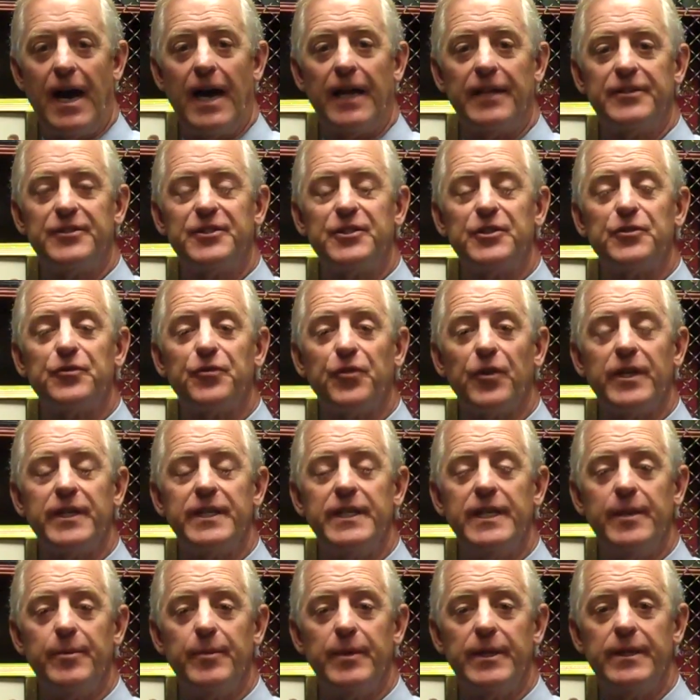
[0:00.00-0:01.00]
Hi, this is
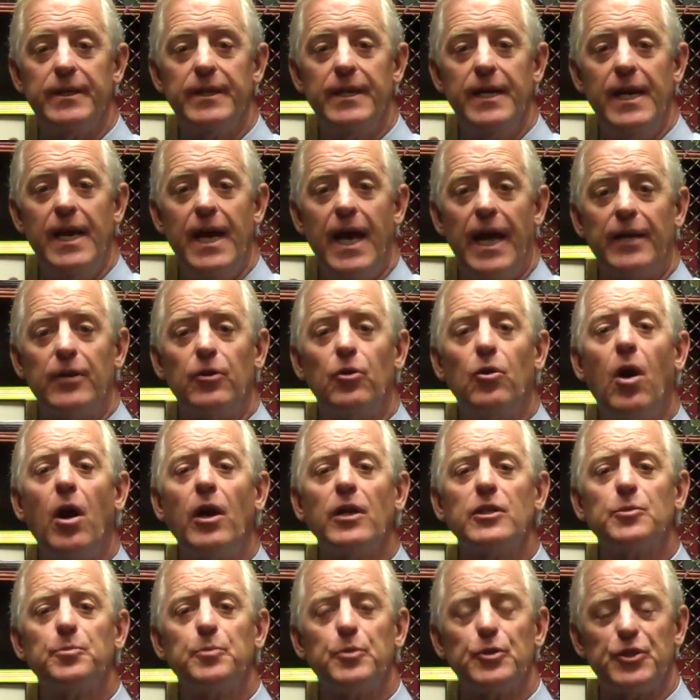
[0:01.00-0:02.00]
Fred Niemann, and a
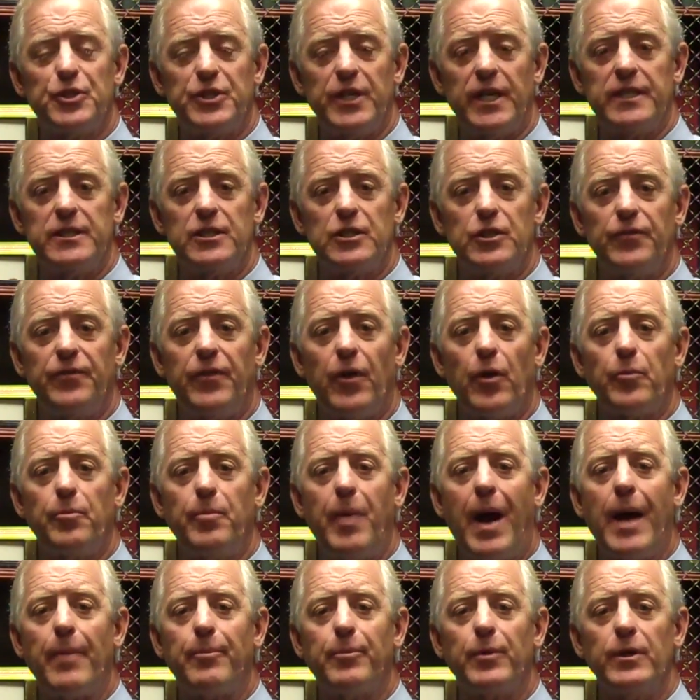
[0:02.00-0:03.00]
large percentage of our
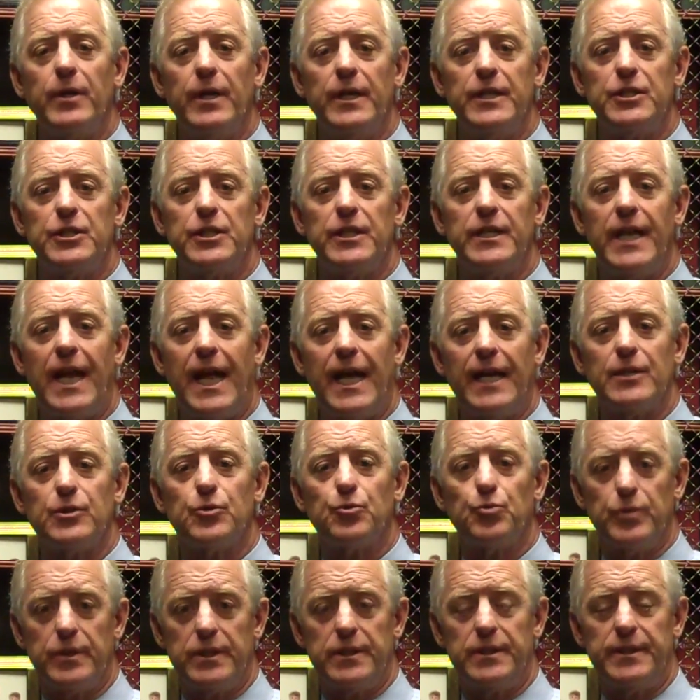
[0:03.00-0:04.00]
population
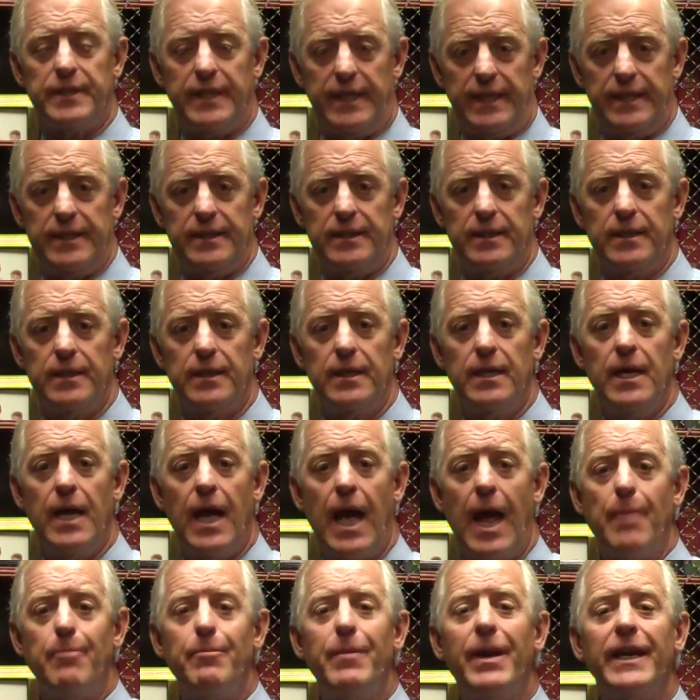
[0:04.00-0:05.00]
has real needs,
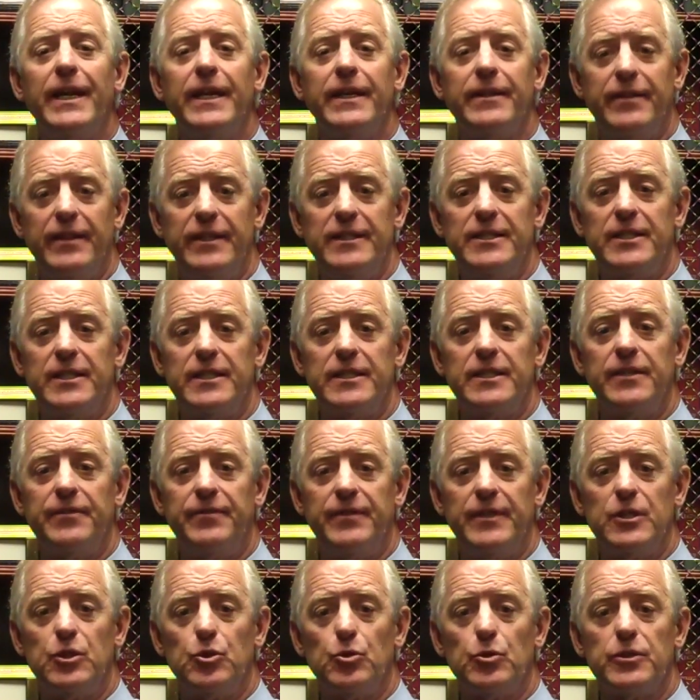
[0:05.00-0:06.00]
and many of these
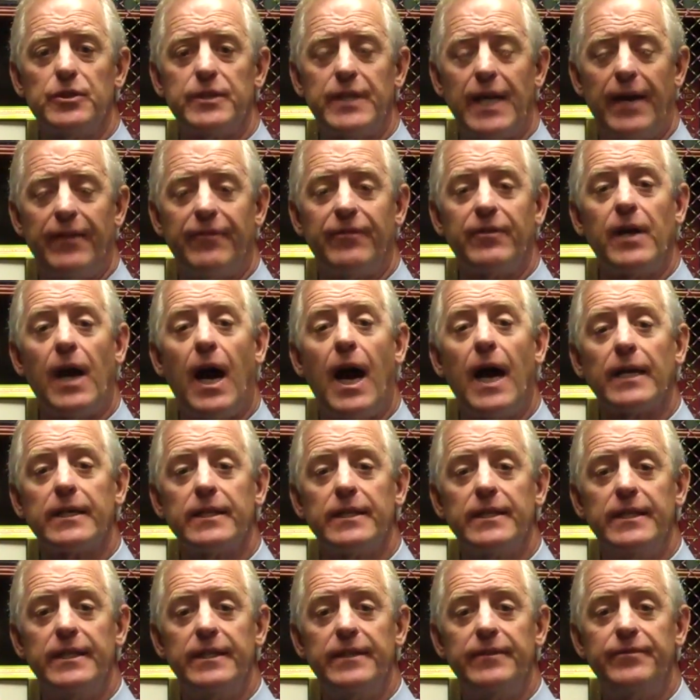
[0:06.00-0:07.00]
individuals have
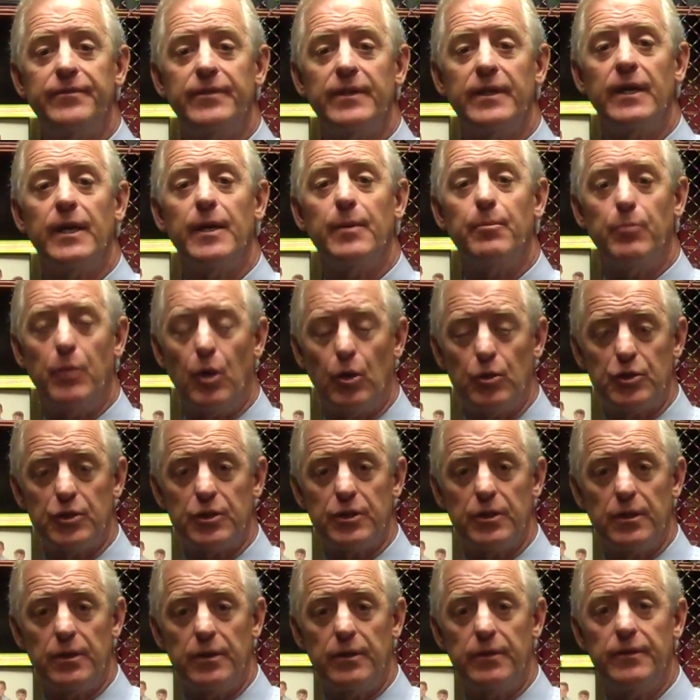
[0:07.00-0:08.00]
cognitive,
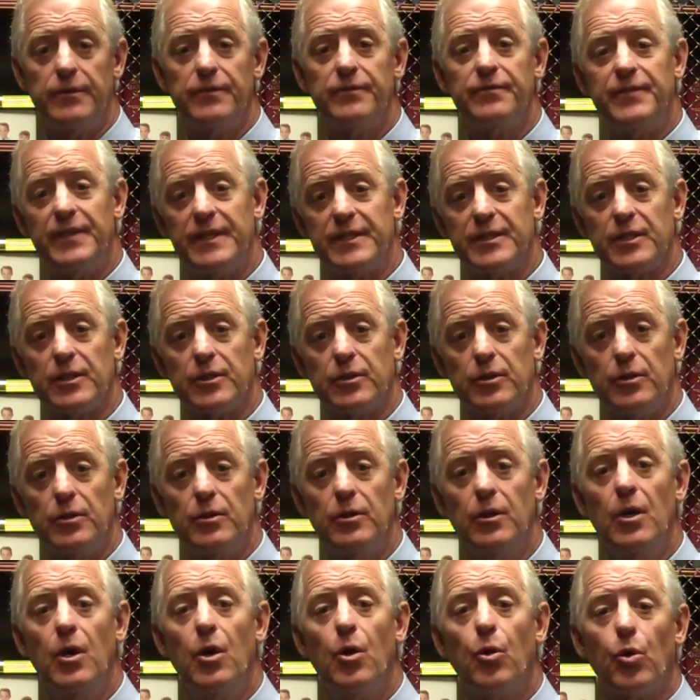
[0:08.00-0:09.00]
emotional,
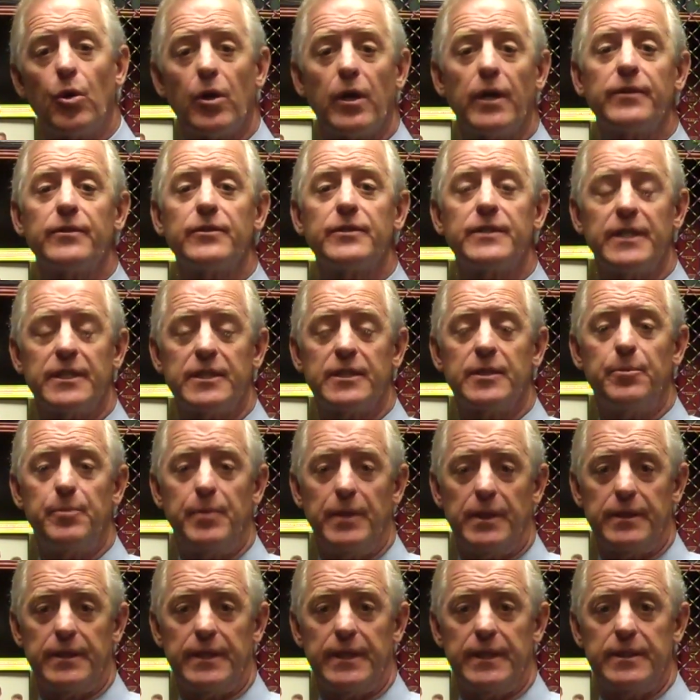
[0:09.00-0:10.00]
physical, or other
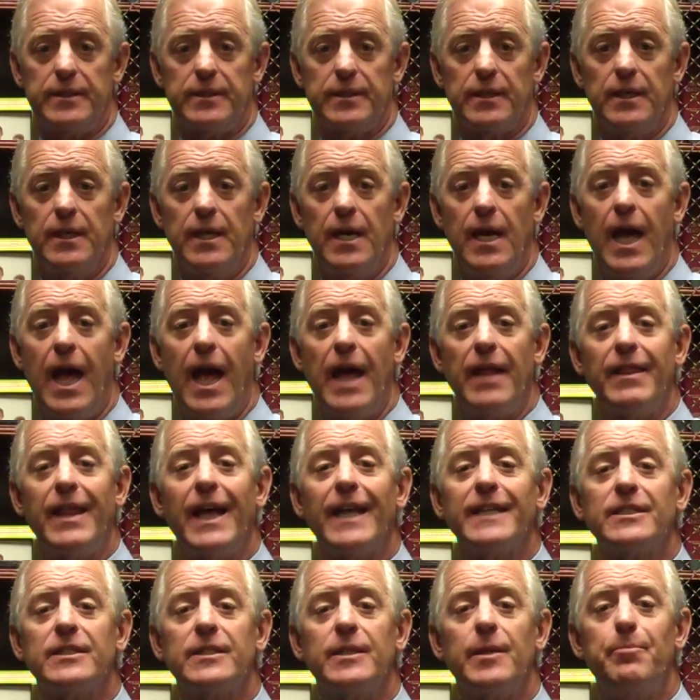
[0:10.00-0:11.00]
disabilities, and
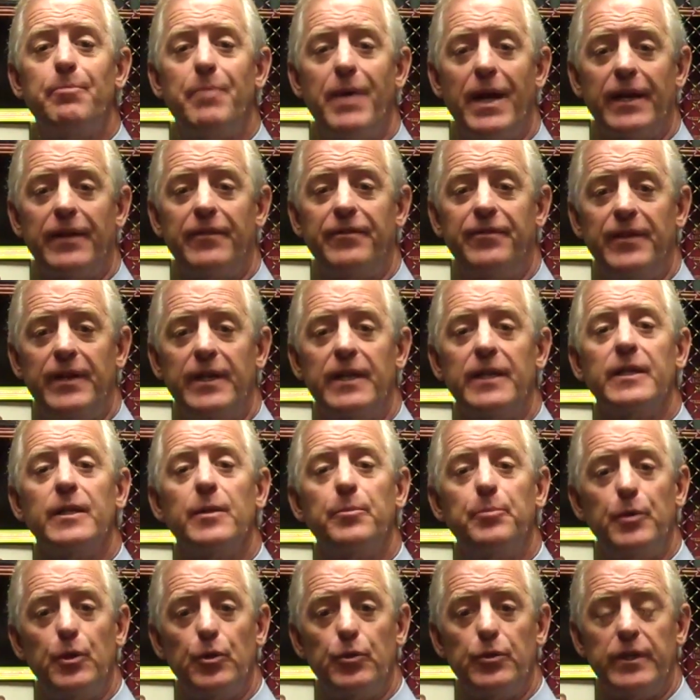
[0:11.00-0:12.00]
that's the benefit
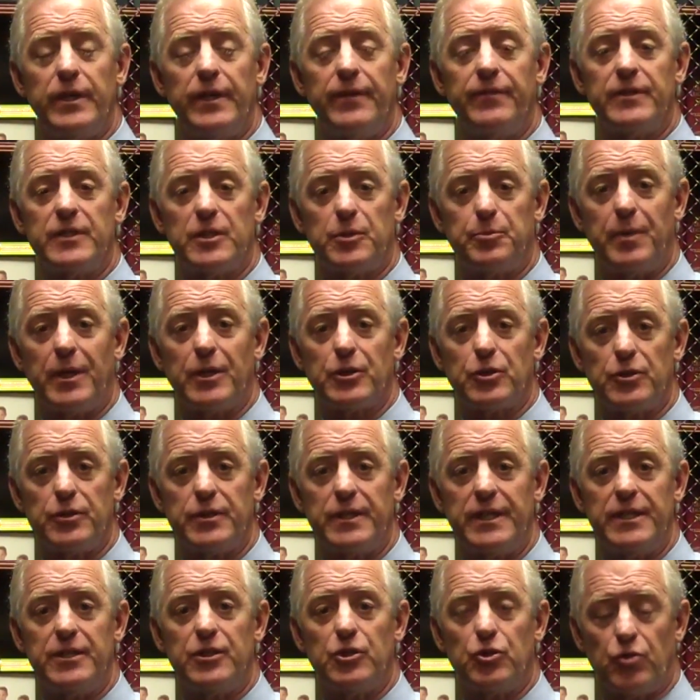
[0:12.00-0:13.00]
and the beauty of a
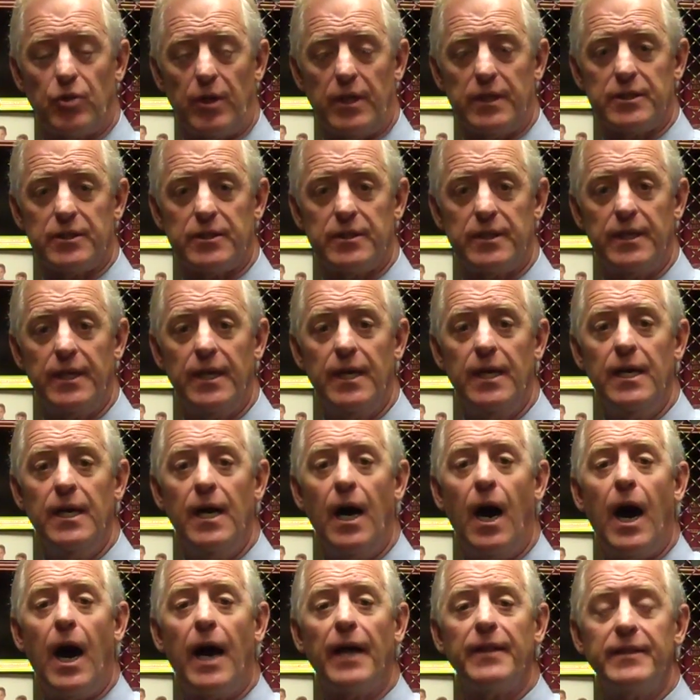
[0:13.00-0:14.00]
special needs trust.
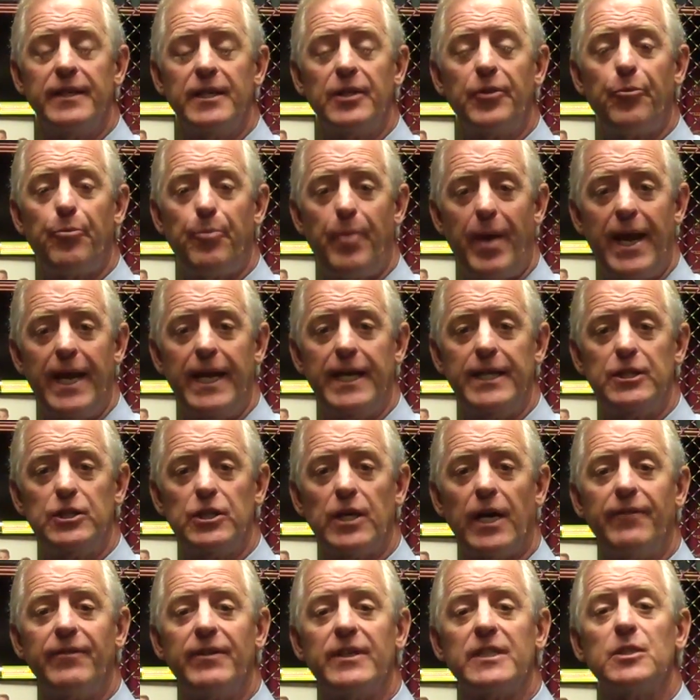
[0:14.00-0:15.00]
On this
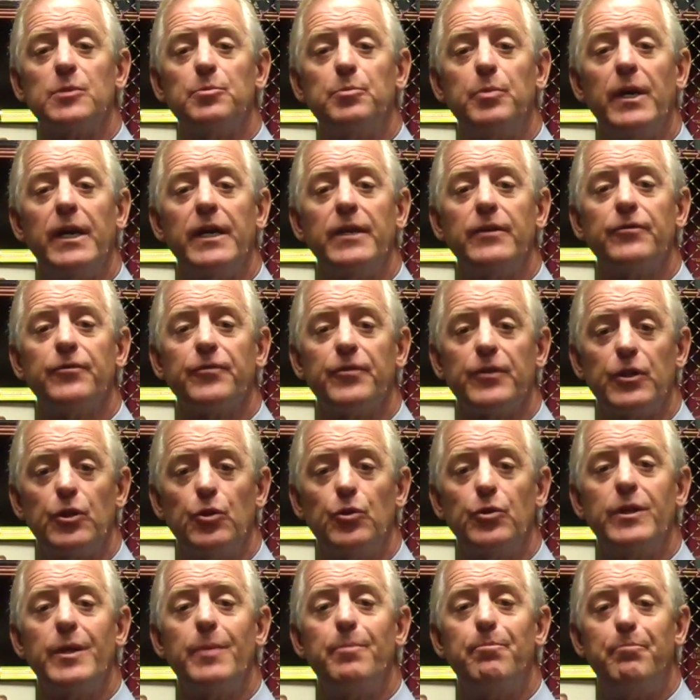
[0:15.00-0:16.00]
page, I've explained for
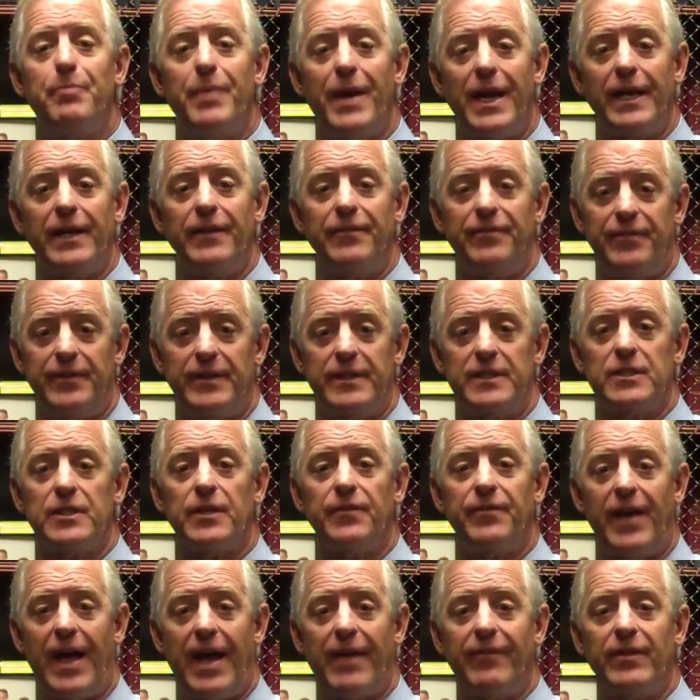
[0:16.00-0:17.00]
you the
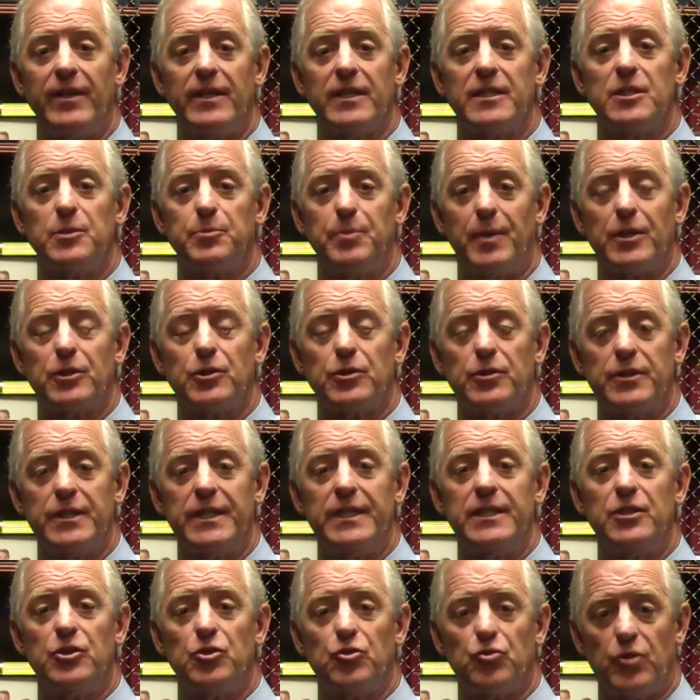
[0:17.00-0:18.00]
benefits of having a
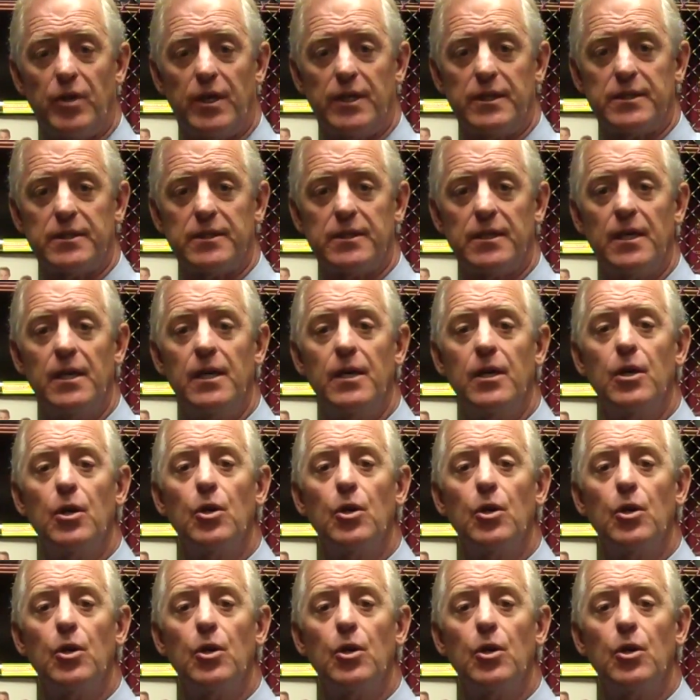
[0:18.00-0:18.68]
special needs trust.